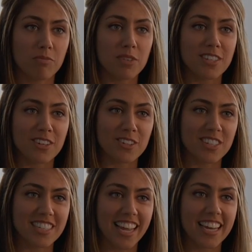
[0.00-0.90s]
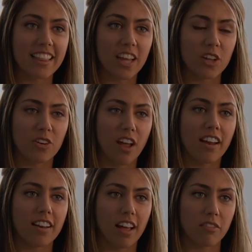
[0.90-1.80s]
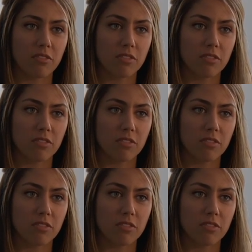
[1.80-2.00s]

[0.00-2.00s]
misunderstanding that you're not enough.